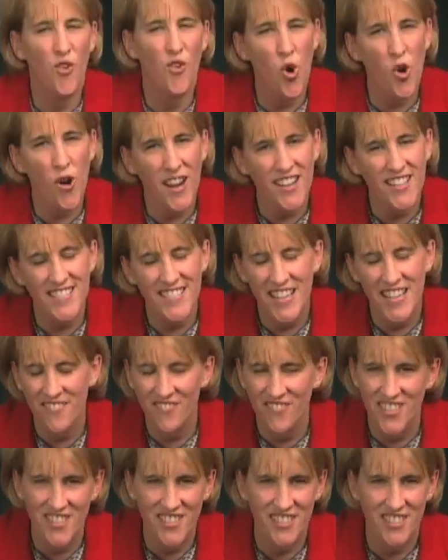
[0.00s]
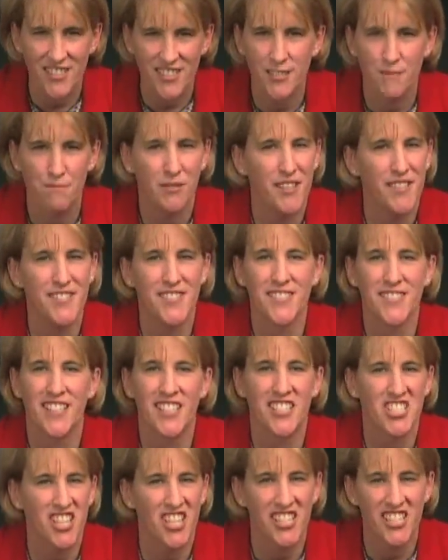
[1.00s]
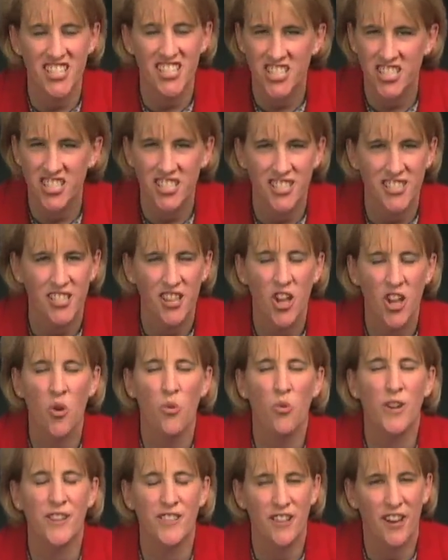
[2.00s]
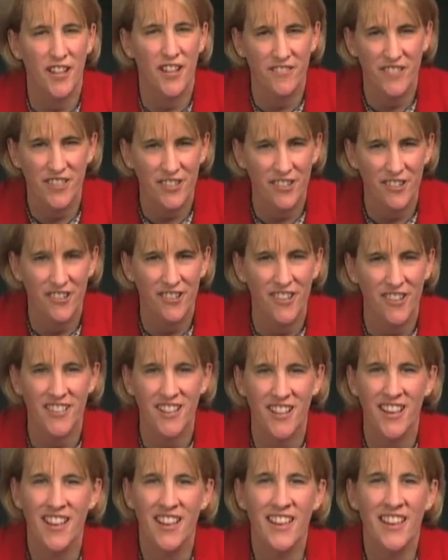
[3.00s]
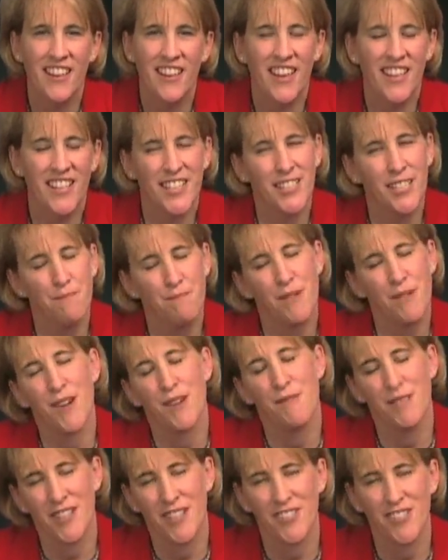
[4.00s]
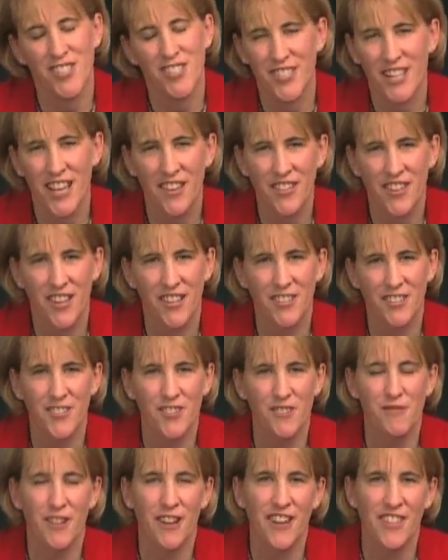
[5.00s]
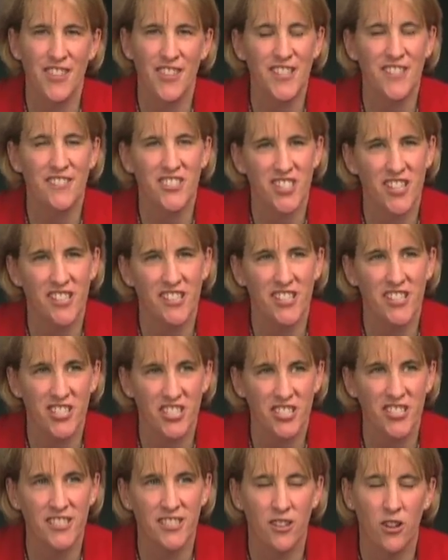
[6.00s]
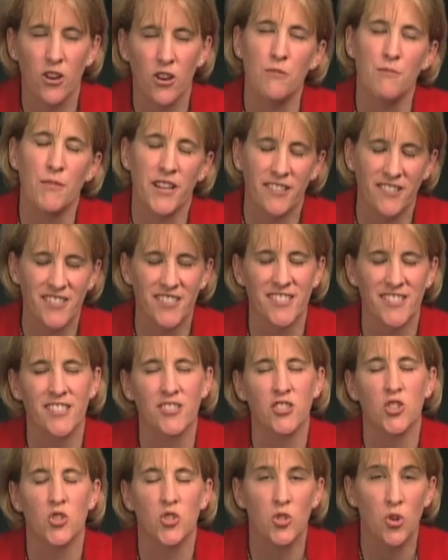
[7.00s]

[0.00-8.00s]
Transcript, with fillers: 4 out of 10 visits to places like Chuck E. Cheese would not have occurred. And any parent would understand that. You know, when I think of Chuck E. Cheese, oh my goodness, it's